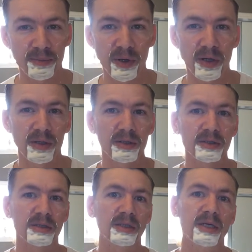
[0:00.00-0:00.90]

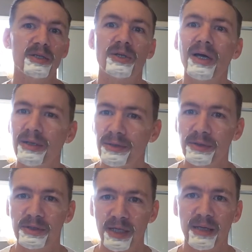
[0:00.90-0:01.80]
products and try to do
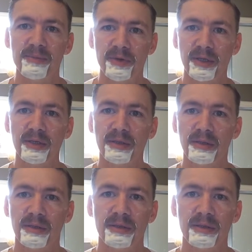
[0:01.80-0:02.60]
the same thing.